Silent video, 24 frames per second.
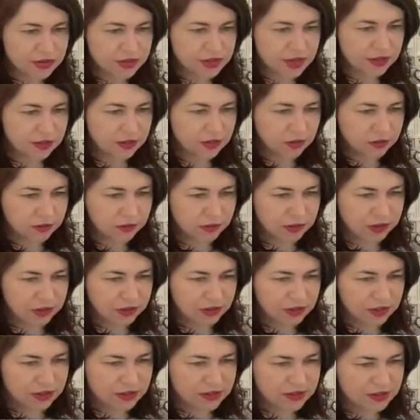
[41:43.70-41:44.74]
is that not with
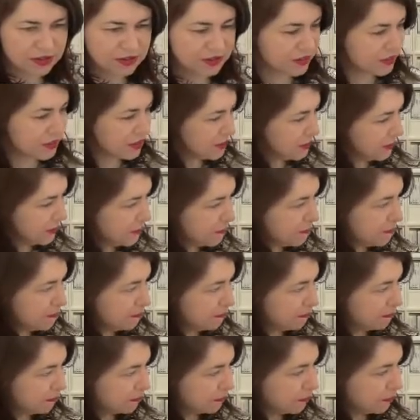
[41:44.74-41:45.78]
this?
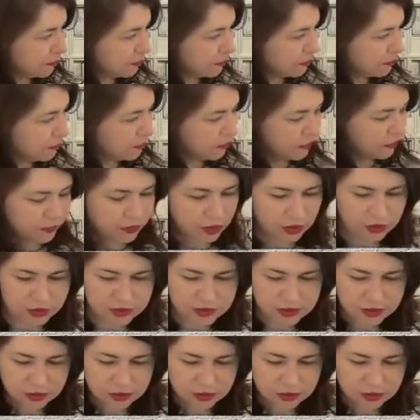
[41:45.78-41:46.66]
Those